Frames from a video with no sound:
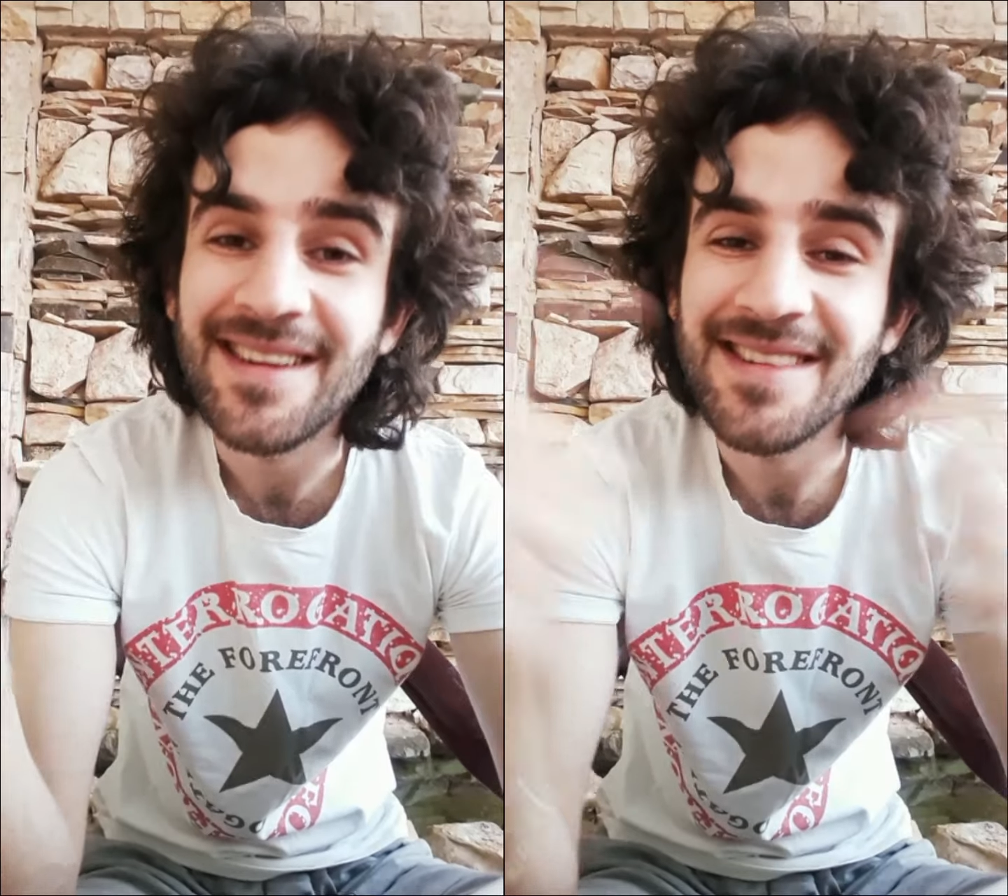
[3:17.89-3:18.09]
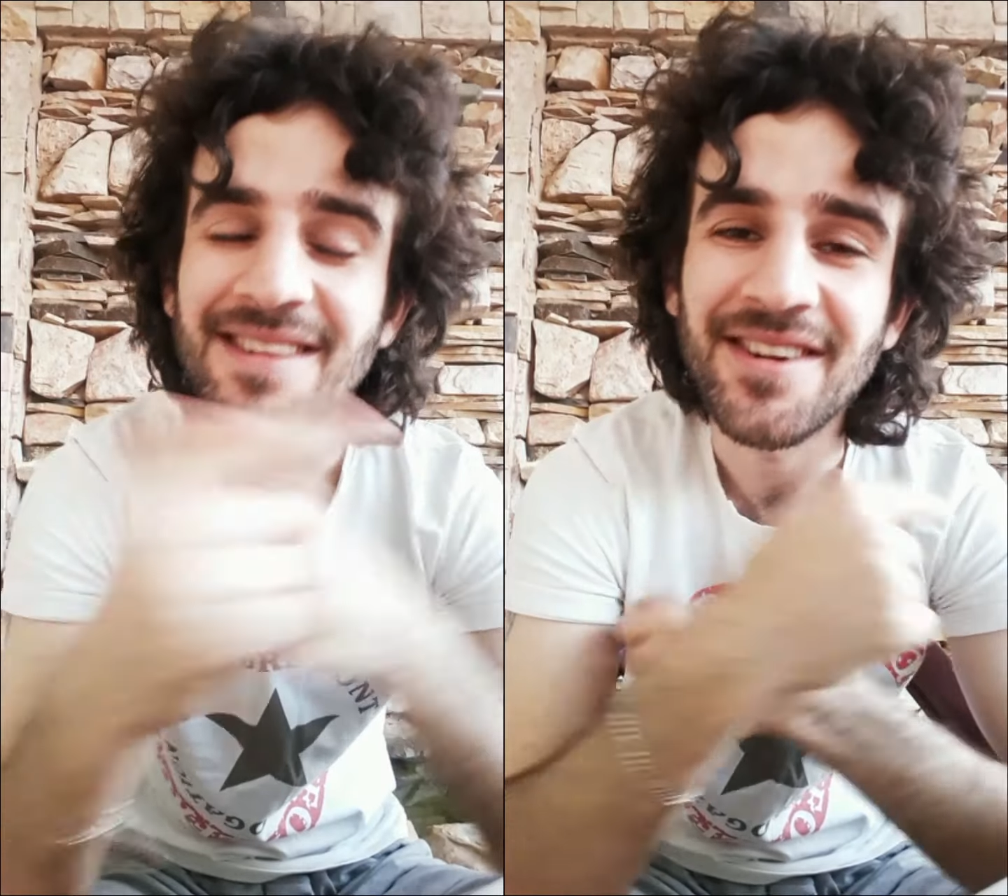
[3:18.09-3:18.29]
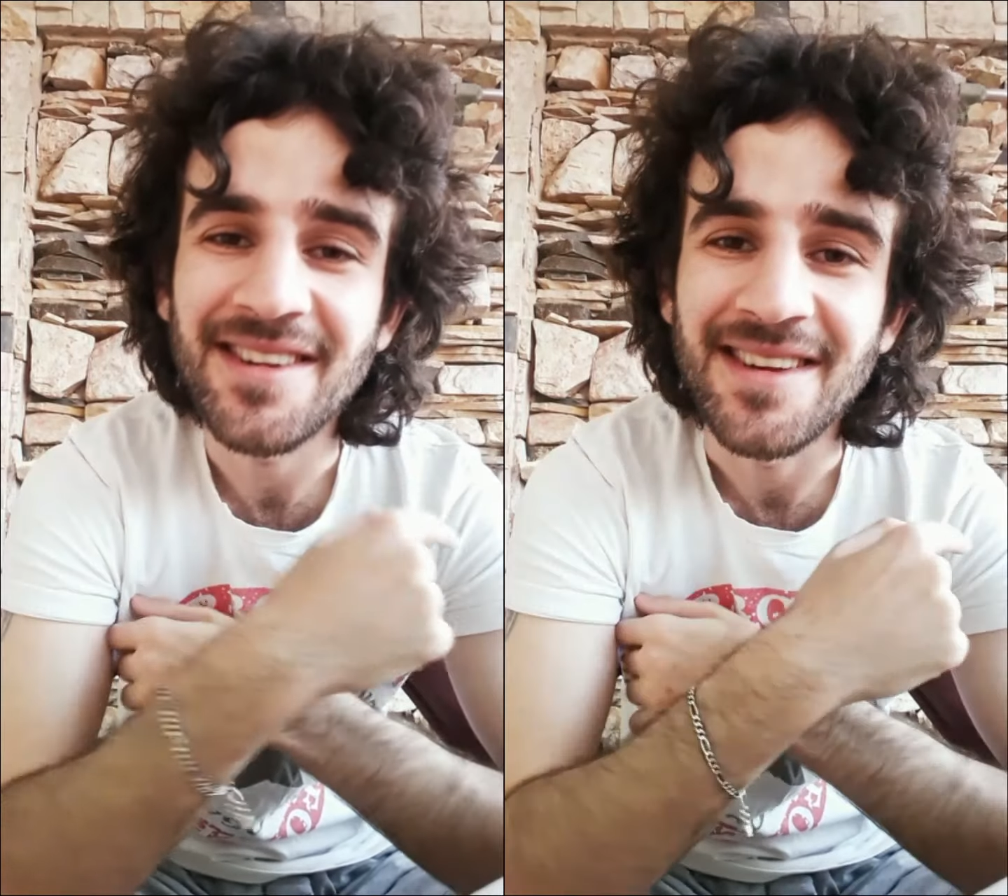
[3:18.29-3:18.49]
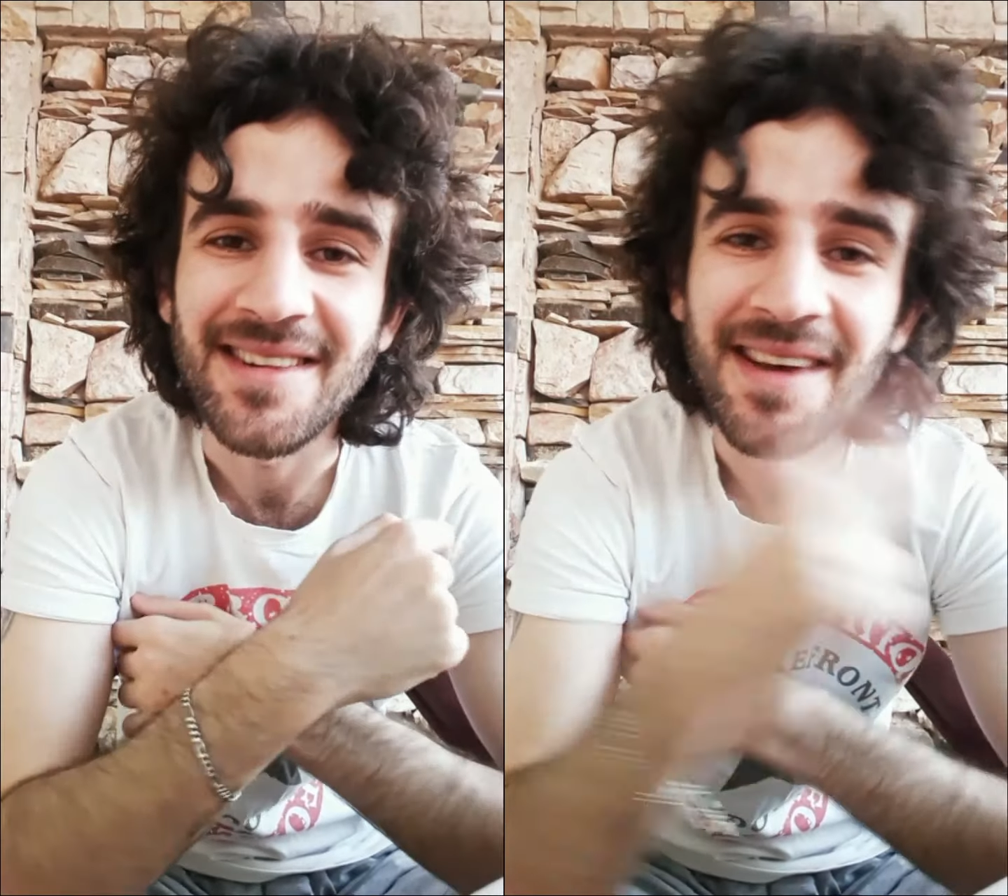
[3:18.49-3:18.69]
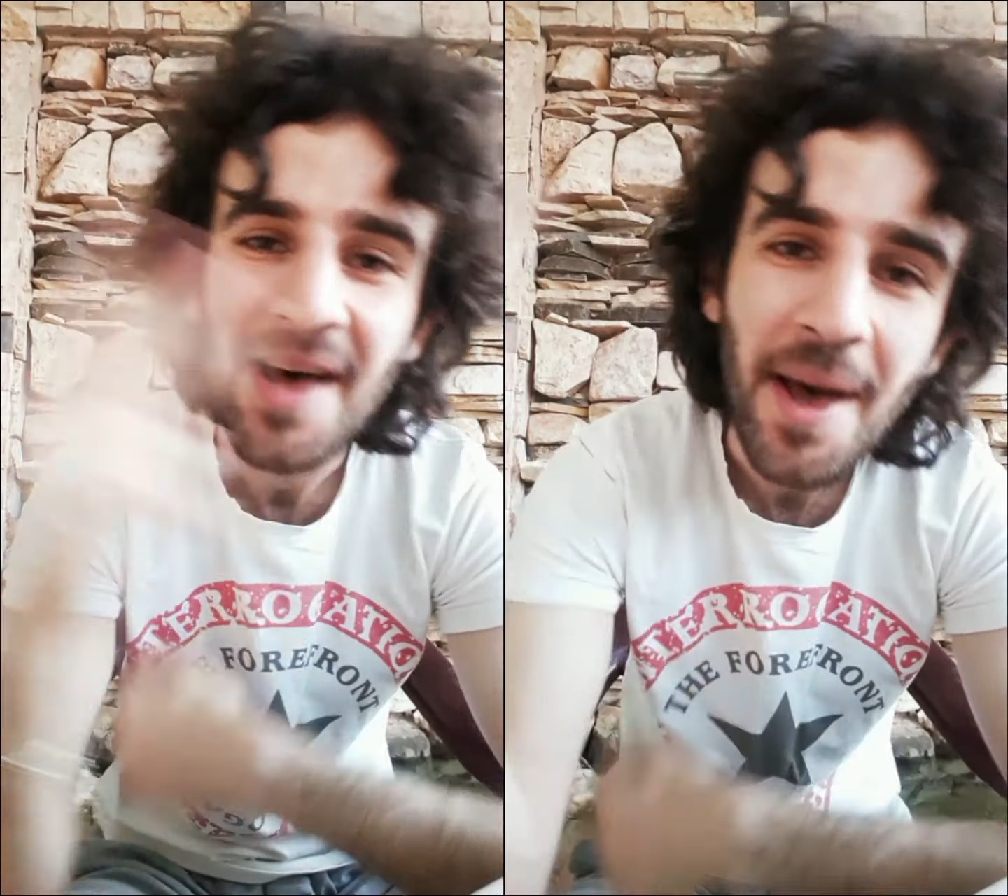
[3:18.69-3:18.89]
started.
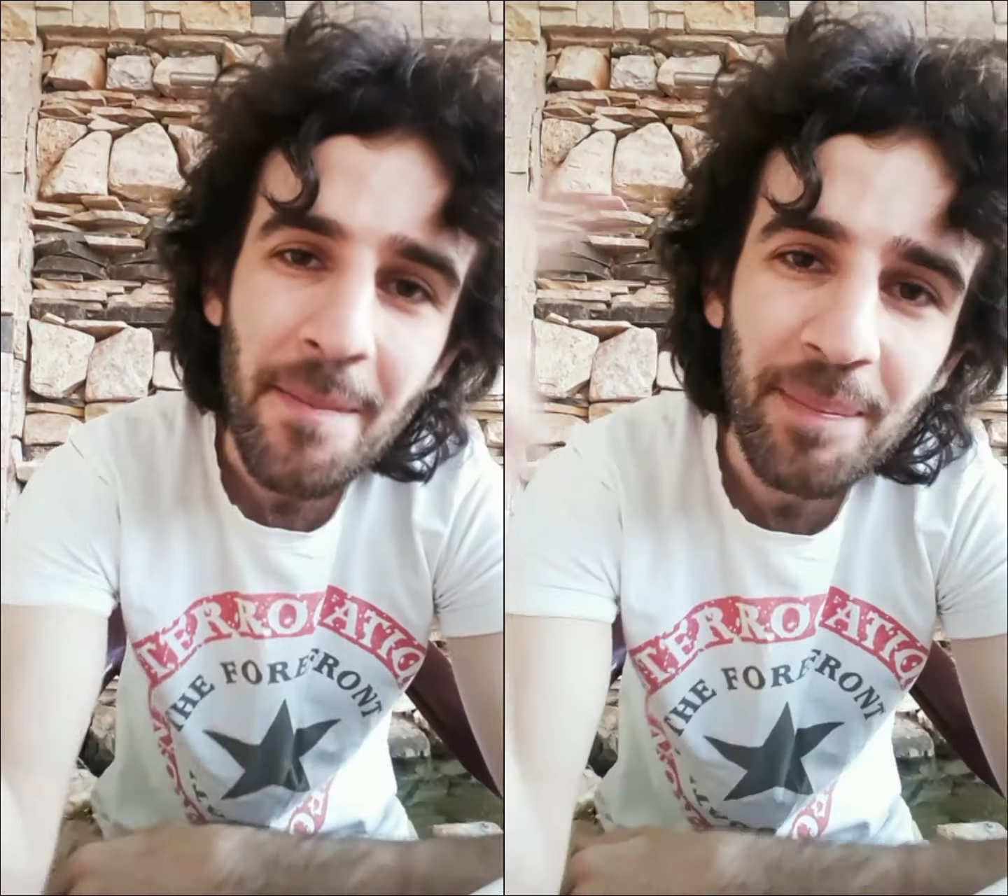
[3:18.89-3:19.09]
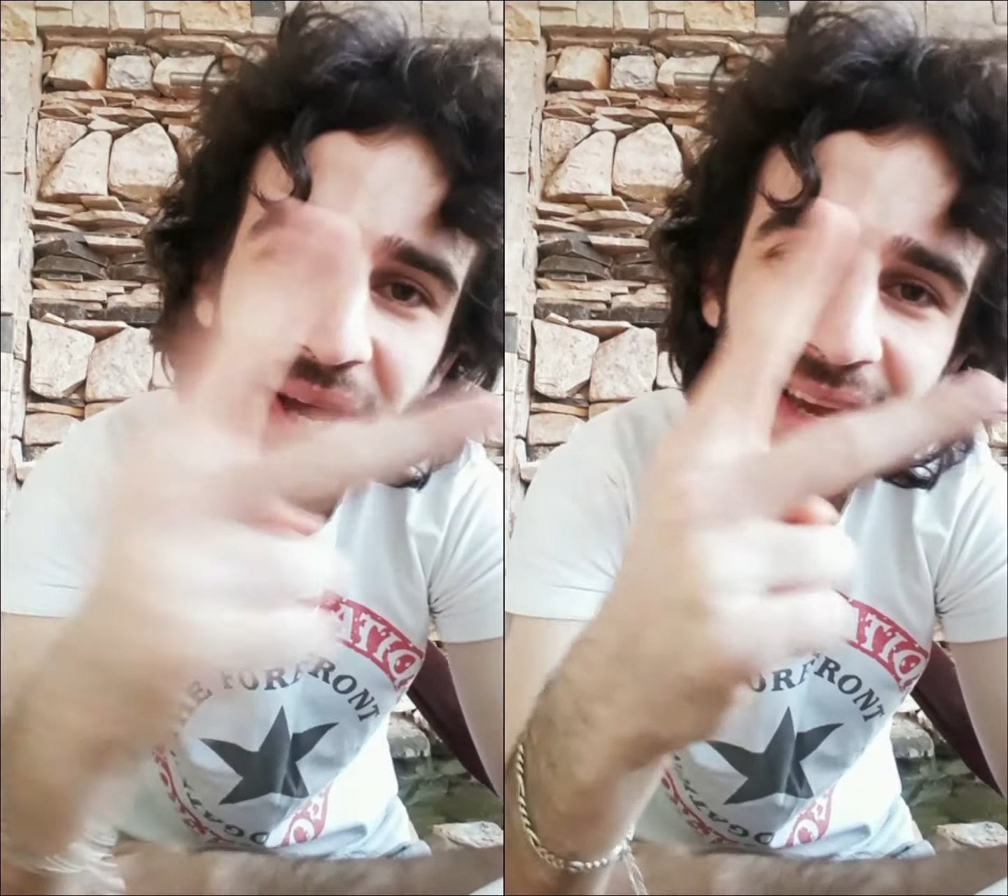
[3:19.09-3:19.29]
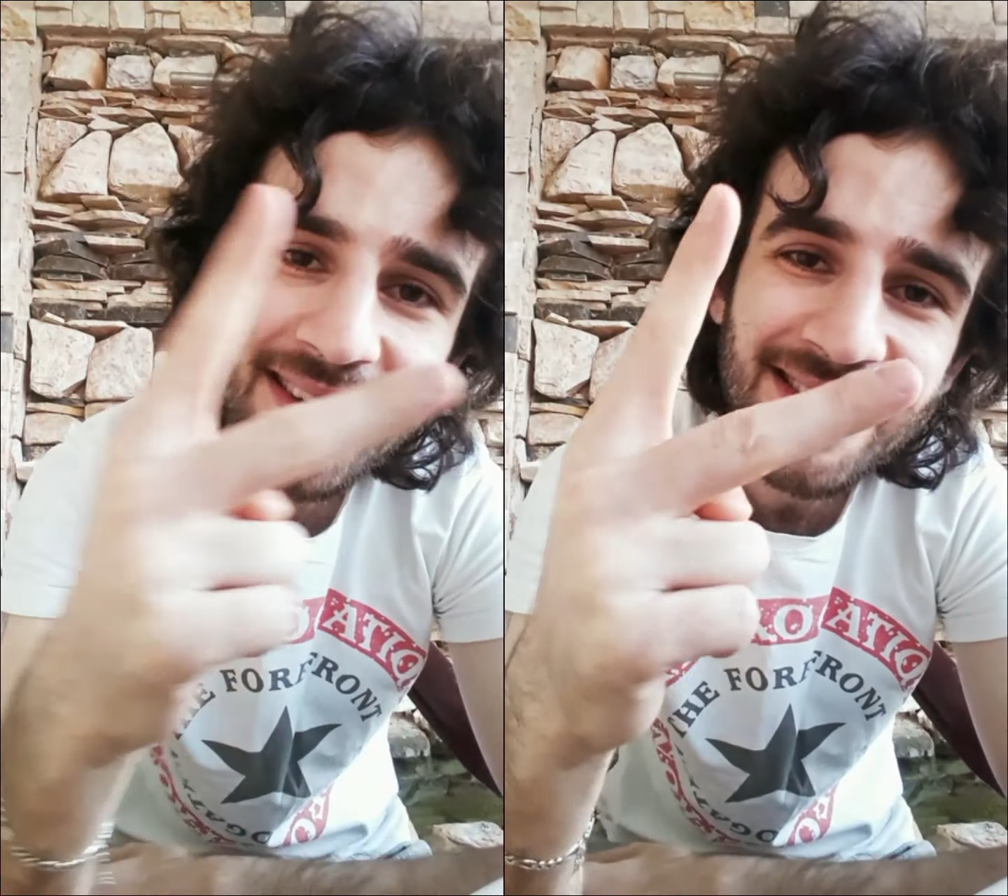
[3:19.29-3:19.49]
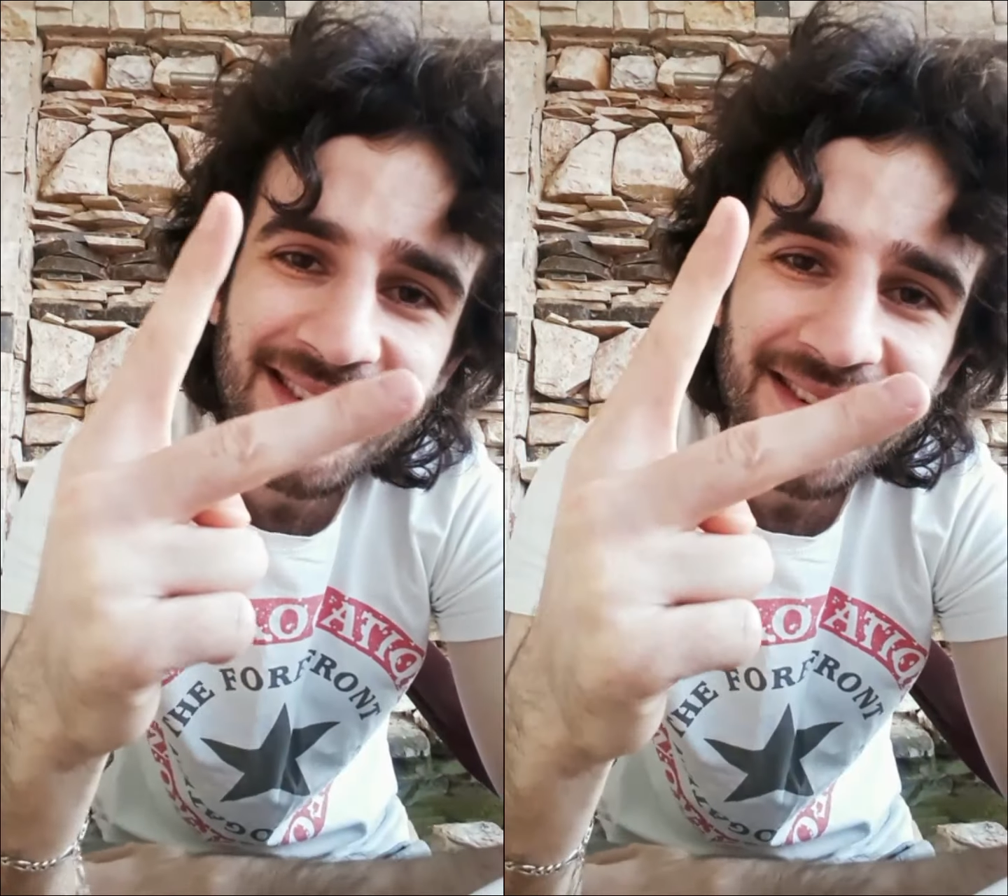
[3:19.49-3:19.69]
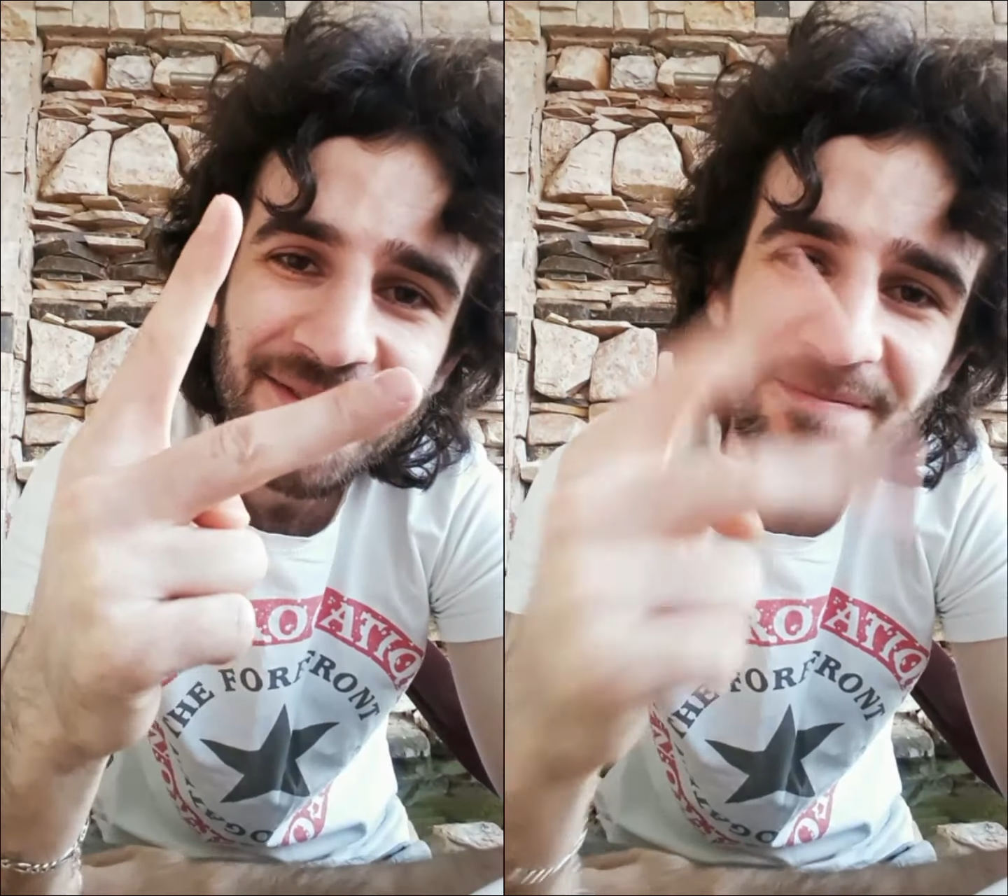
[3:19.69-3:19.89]
Peace!